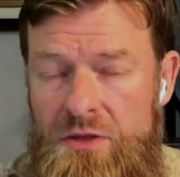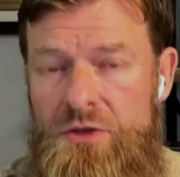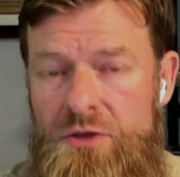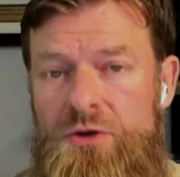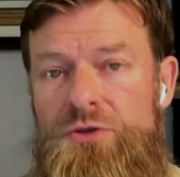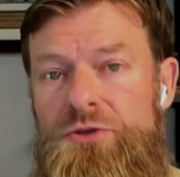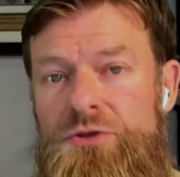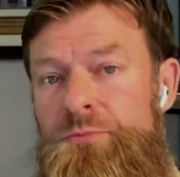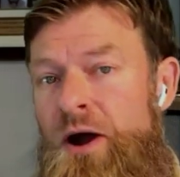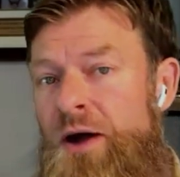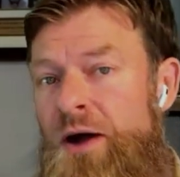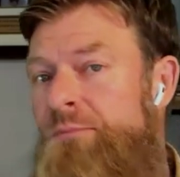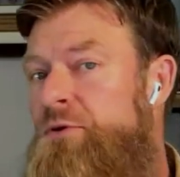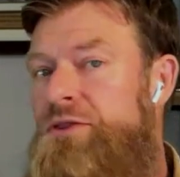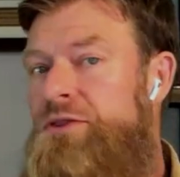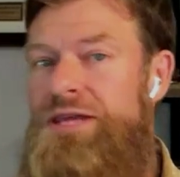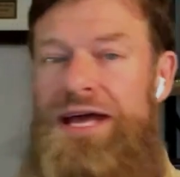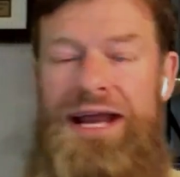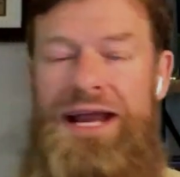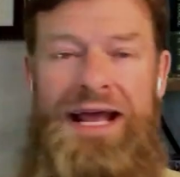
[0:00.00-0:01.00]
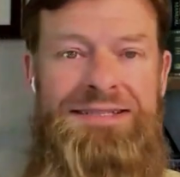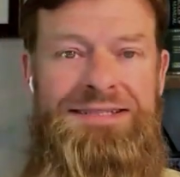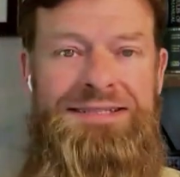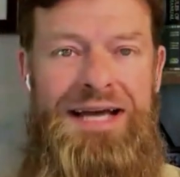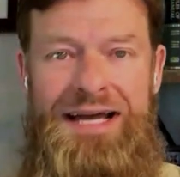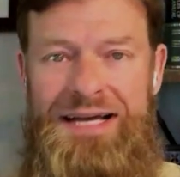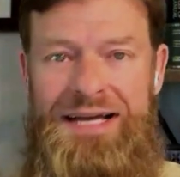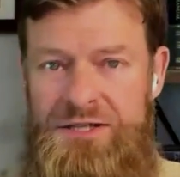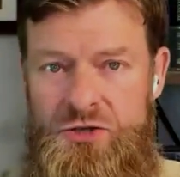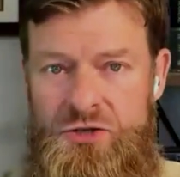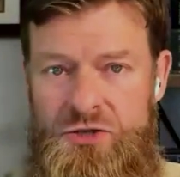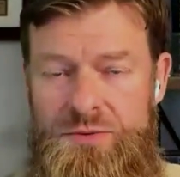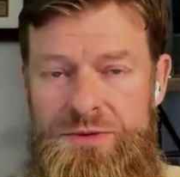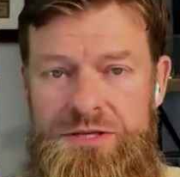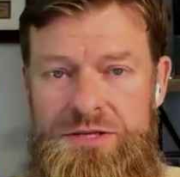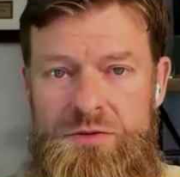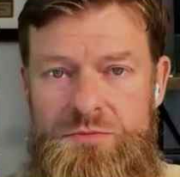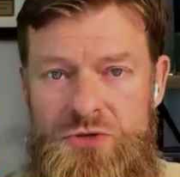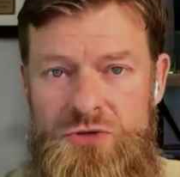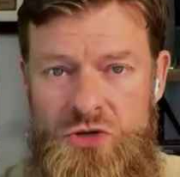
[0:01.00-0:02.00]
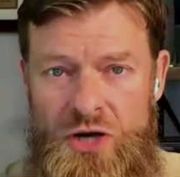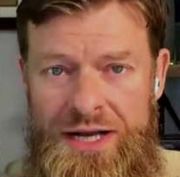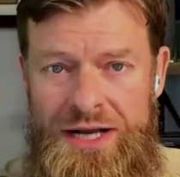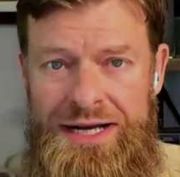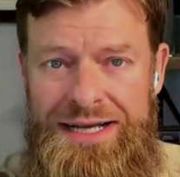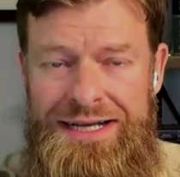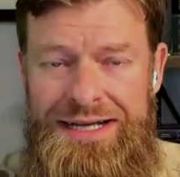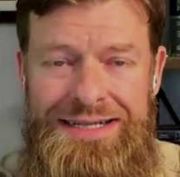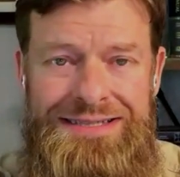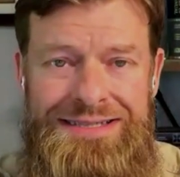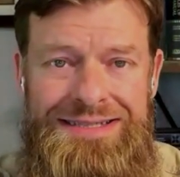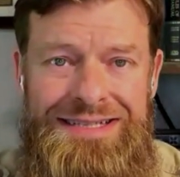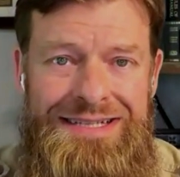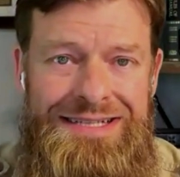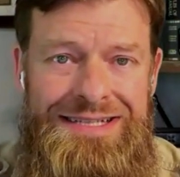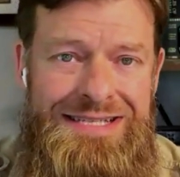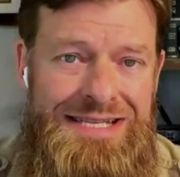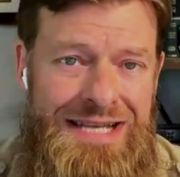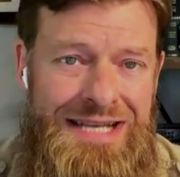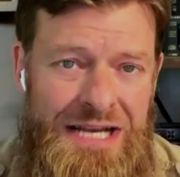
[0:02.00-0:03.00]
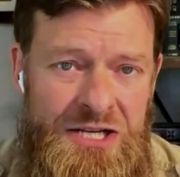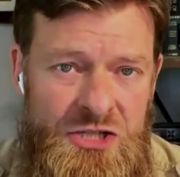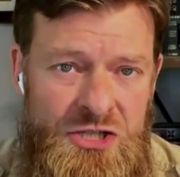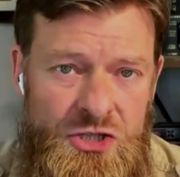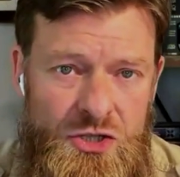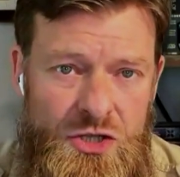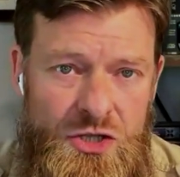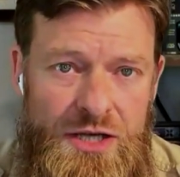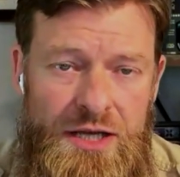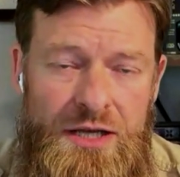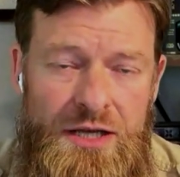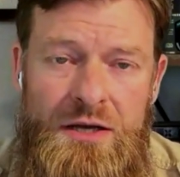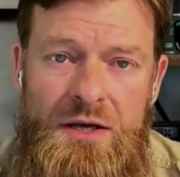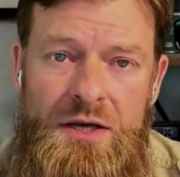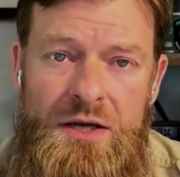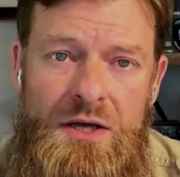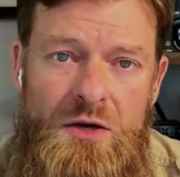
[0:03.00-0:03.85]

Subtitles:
The problem with that anti-extremism training is that essentially